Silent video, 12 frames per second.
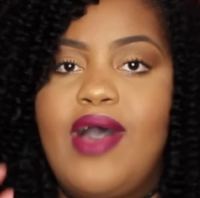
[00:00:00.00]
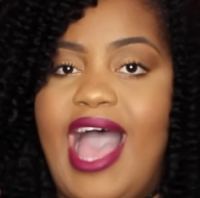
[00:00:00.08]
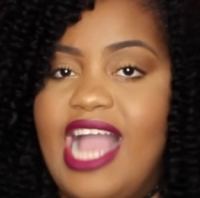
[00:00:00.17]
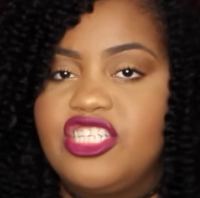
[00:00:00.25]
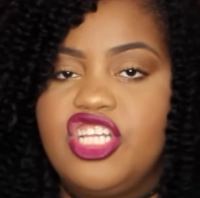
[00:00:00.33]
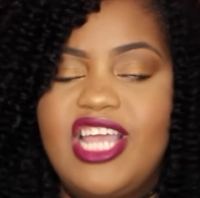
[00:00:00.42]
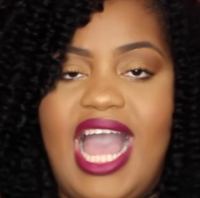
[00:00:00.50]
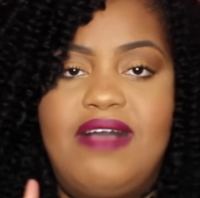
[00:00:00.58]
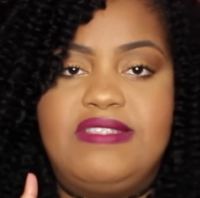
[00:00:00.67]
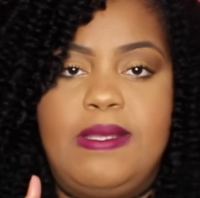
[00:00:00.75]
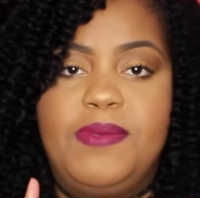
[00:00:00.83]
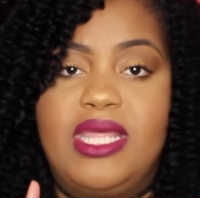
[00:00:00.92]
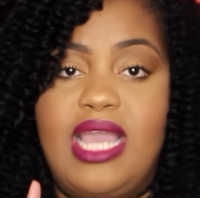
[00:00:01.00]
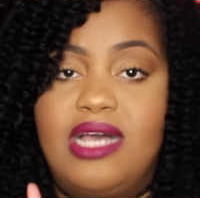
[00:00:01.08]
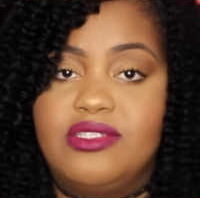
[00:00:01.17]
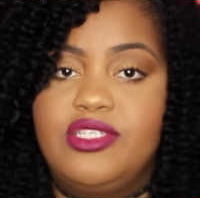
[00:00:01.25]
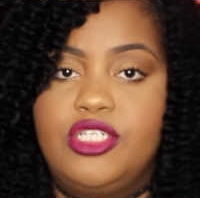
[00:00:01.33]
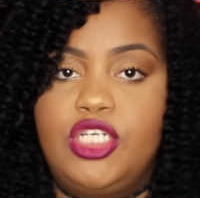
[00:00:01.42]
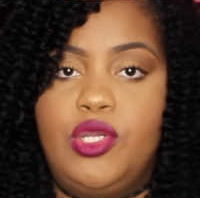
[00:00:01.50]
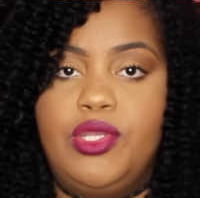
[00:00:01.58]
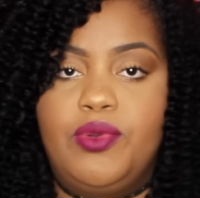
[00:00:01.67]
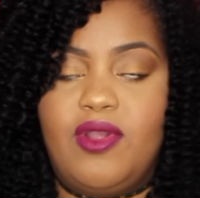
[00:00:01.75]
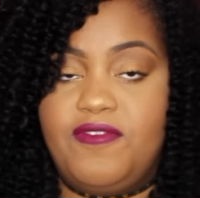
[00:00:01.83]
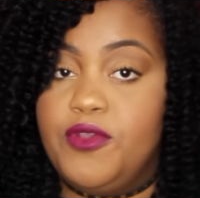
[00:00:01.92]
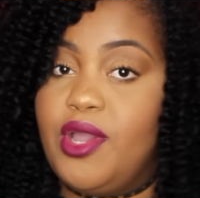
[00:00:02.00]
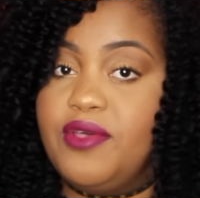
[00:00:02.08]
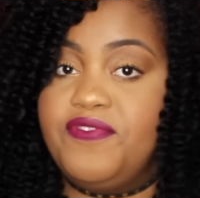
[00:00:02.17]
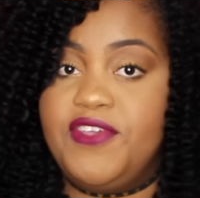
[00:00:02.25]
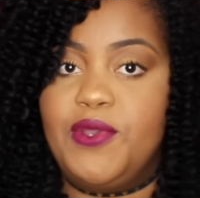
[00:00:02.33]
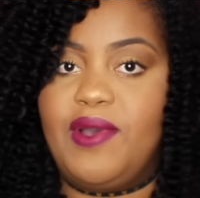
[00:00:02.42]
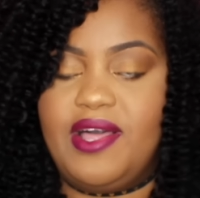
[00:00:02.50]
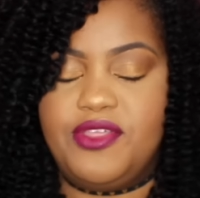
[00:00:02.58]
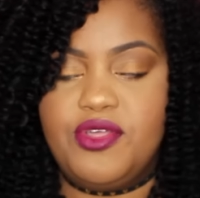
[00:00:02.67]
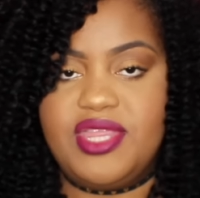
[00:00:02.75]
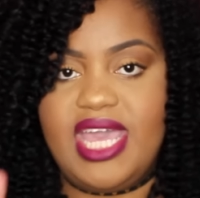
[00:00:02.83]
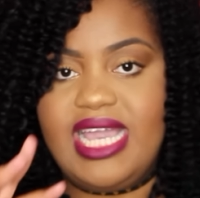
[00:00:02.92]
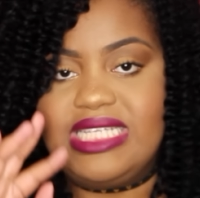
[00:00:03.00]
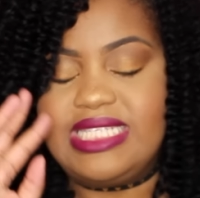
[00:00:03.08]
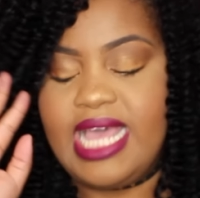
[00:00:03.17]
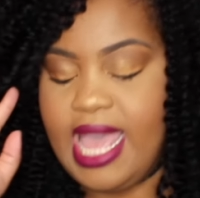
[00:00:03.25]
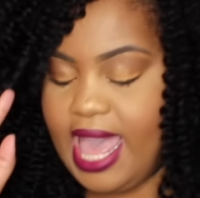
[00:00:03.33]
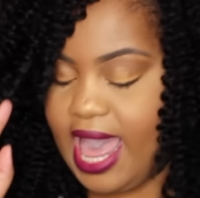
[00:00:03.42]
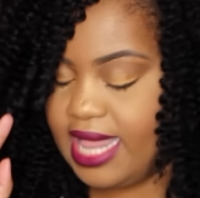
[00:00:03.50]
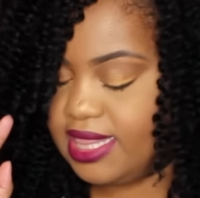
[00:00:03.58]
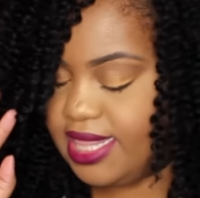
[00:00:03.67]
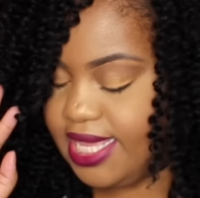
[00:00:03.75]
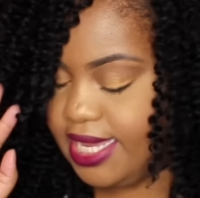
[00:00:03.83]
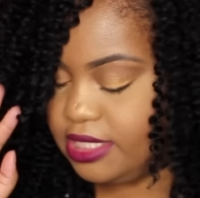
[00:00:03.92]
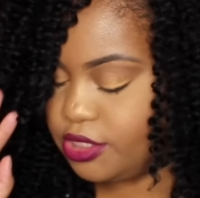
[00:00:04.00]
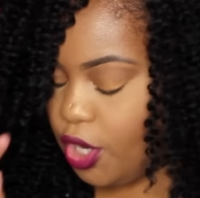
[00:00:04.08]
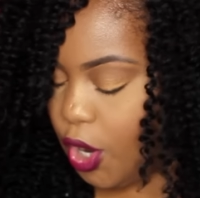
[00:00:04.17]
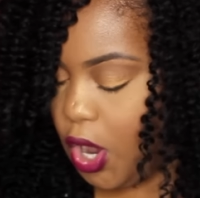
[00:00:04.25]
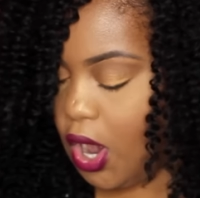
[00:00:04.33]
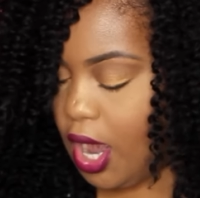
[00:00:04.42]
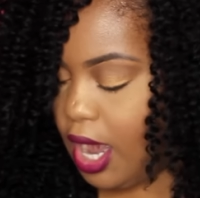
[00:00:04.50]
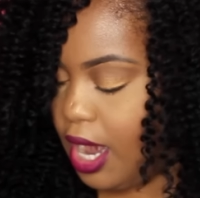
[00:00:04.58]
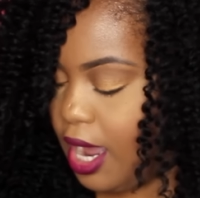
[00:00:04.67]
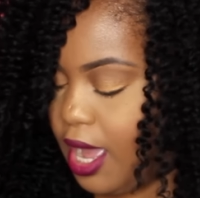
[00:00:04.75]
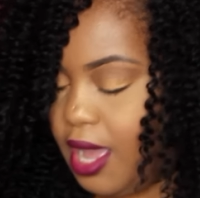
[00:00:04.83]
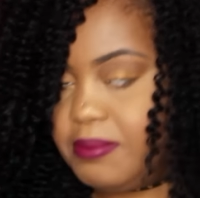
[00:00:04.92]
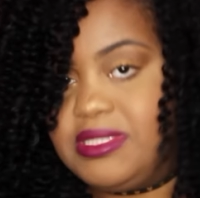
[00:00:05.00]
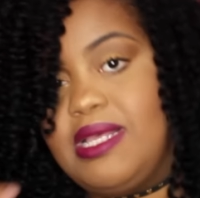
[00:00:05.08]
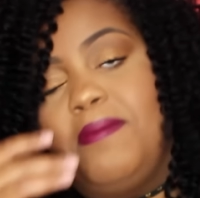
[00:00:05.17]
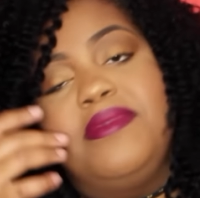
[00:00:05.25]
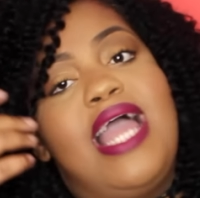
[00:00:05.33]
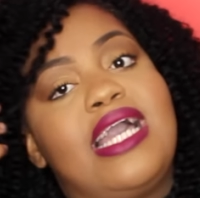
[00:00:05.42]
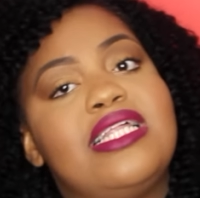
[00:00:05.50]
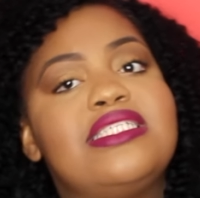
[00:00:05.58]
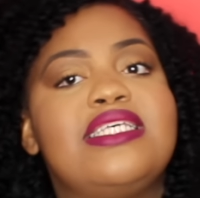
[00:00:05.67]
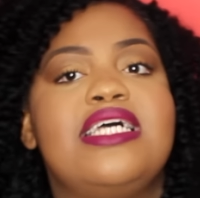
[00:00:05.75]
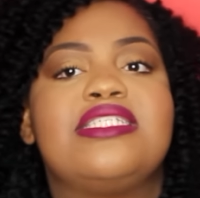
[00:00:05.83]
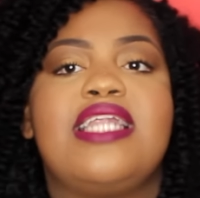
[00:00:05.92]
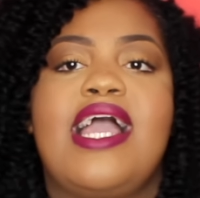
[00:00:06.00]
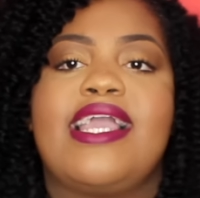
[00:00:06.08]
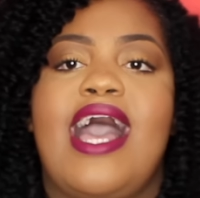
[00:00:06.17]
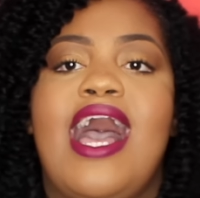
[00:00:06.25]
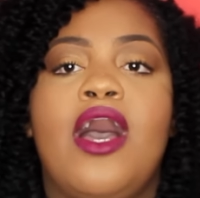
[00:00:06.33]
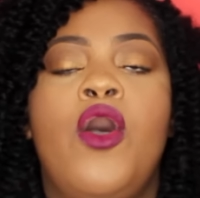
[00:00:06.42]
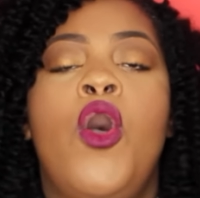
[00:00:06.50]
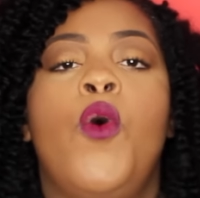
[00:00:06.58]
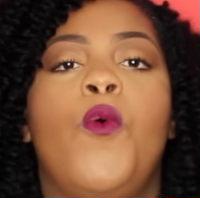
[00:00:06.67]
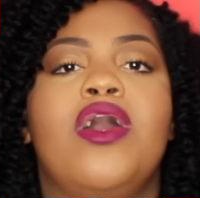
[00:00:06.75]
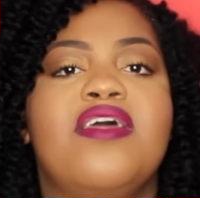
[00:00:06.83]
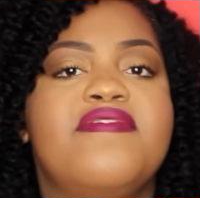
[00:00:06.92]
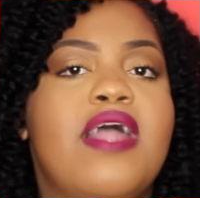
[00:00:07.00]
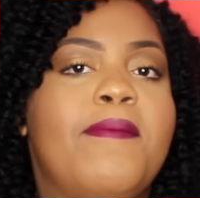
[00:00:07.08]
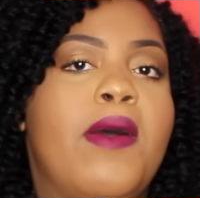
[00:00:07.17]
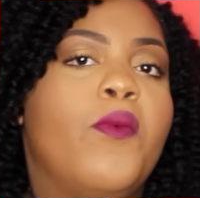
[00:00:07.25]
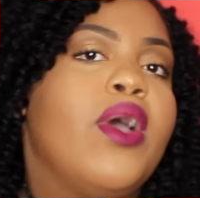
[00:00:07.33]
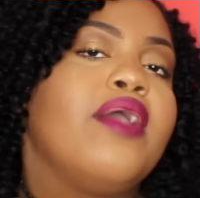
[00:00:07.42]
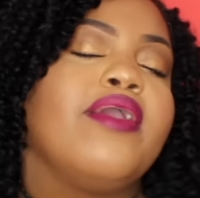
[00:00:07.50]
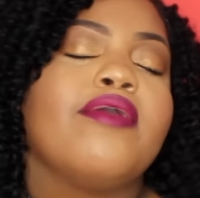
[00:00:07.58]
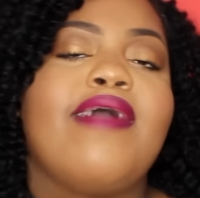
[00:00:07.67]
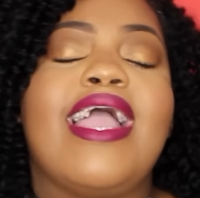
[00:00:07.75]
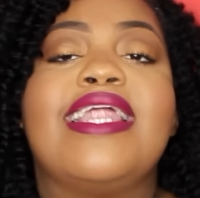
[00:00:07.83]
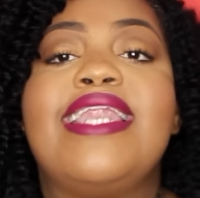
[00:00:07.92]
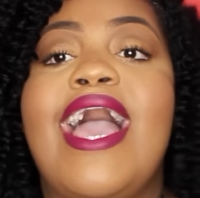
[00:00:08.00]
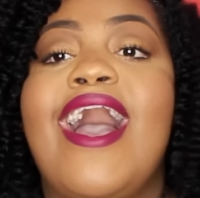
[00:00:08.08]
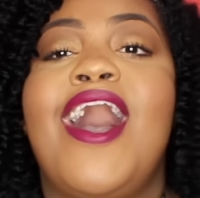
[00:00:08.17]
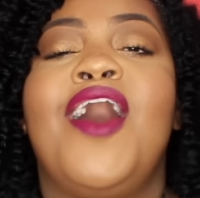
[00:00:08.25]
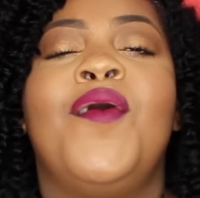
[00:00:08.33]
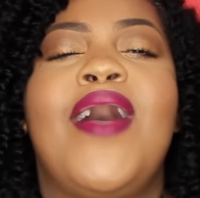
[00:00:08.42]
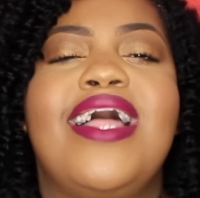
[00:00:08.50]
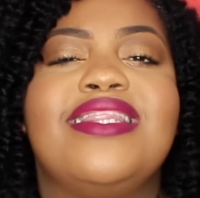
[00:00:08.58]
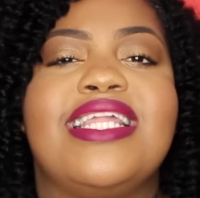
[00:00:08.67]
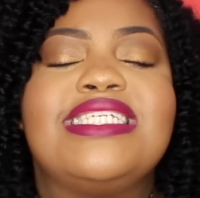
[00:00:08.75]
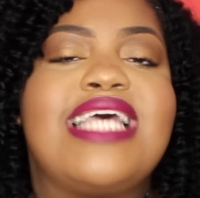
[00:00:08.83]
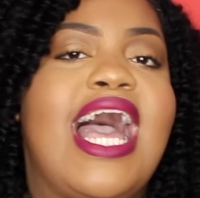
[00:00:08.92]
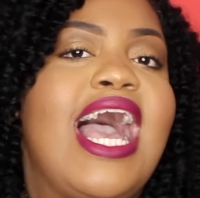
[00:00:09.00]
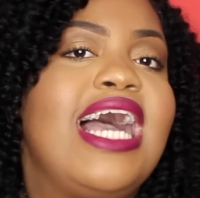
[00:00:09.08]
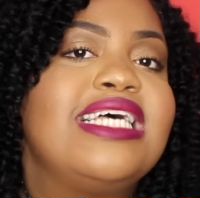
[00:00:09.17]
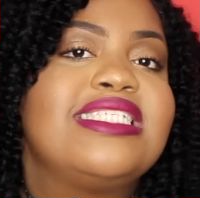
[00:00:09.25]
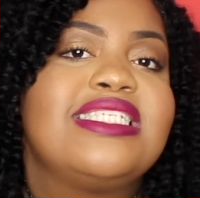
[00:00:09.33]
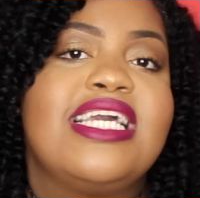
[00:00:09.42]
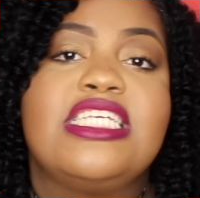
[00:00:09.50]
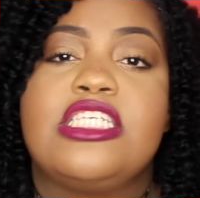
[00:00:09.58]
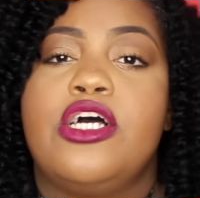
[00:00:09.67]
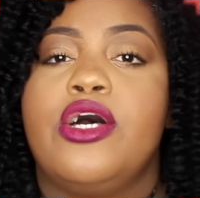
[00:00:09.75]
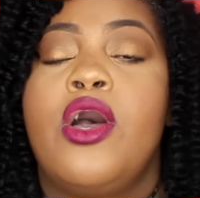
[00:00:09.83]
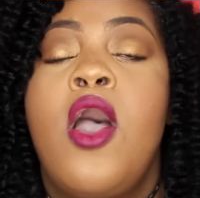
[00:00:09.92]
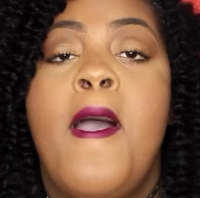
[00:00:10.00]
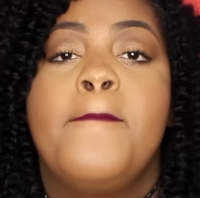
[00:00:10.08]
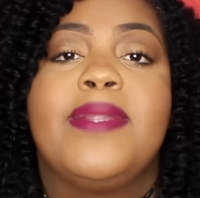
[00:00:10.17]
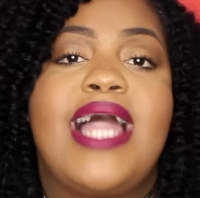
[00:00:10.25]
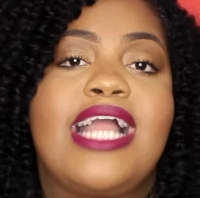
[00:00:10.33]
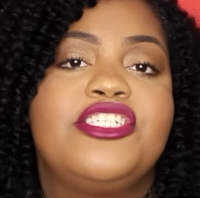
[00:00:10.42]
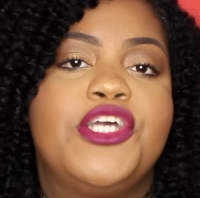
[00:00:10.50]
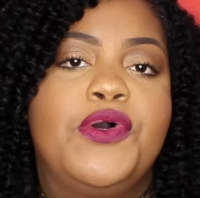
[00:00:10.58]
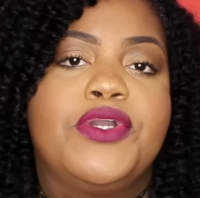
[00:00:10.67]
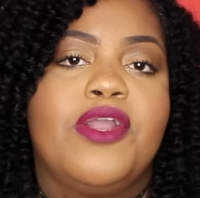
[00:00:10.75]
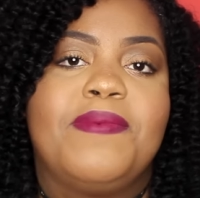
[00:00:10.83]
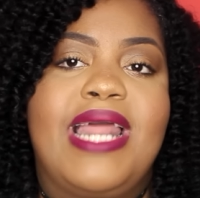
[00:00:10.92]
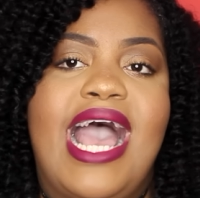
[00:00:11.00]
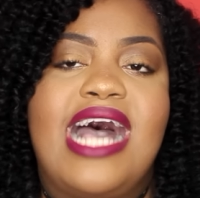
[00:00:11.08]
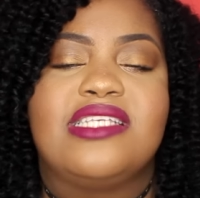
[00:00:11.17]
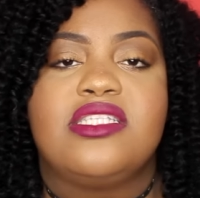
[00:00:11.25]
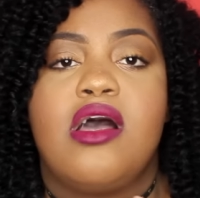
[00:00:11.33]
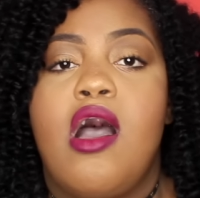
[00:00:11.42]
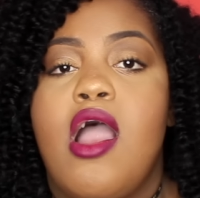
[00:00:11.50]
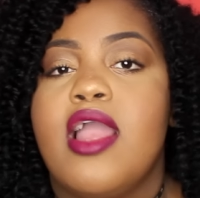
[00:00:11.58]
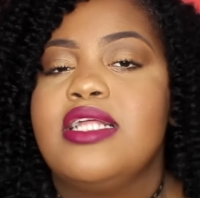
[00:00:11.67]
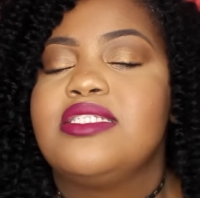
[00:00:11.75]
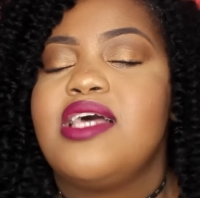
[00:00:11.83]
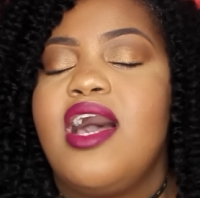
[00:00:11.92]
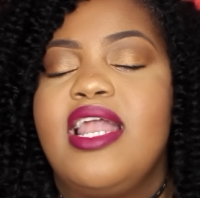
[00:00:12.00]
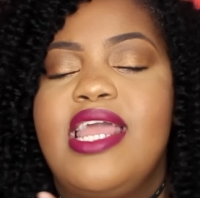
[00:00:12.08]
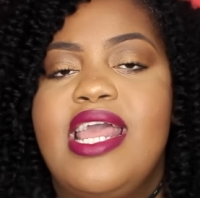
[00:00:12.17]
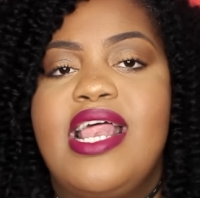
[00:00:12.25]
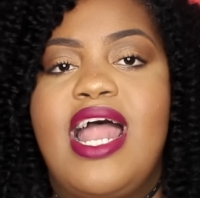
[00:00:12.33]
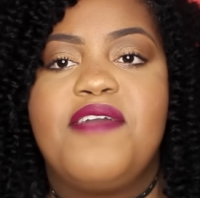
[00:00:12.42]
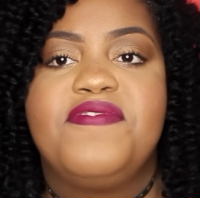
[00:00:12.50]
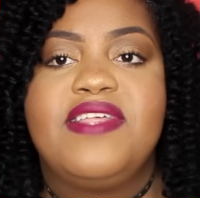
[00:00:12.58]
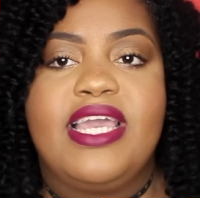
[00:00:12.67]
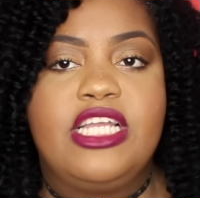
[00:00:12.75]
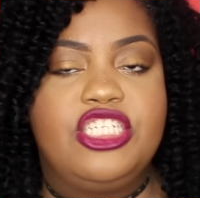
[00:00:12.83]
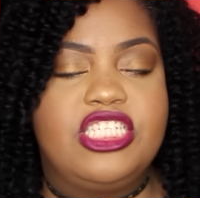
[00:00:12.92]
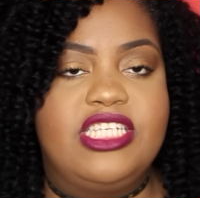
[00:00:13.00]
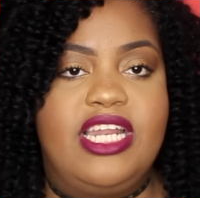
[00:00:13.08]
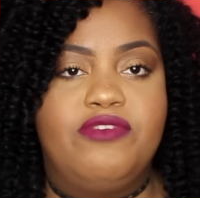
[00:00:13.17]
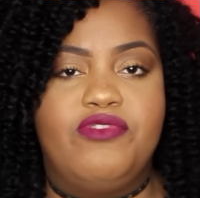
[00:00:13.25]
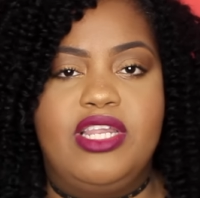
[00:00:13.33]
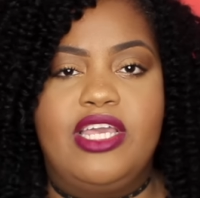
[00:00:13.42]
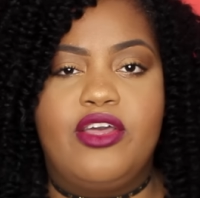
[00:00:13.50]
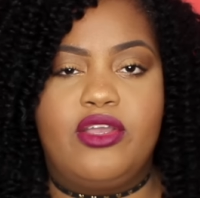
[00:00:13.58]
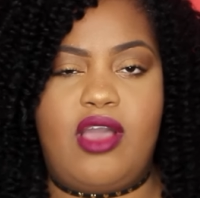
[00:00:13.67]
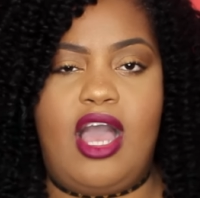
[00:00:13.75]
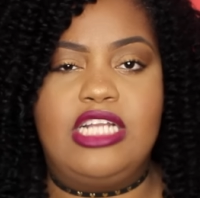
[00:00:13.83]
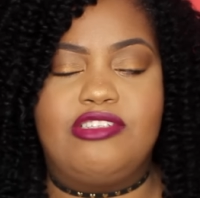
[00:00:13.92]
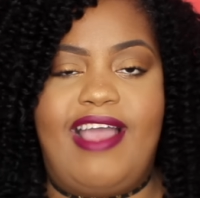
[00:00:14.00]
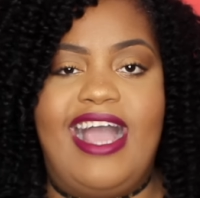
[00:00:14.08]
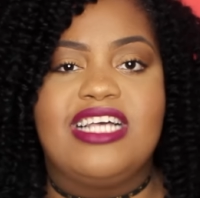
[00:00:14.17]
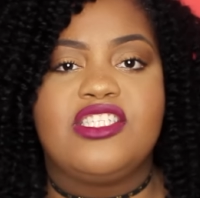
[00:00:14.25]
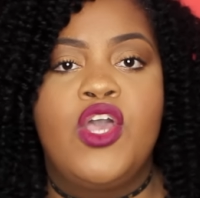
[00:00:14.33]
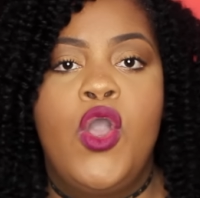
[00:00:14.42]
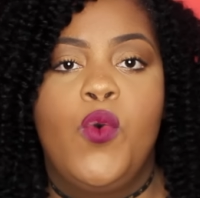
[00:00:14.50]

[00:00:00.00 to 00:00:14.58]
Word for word: actually I have something else to show you or a few, a few other things and these are um, some necklaces that I got one of them I'm wearing right now and this has, it's a black choker but it has the hearts on it. I feel like it just did a really good contrast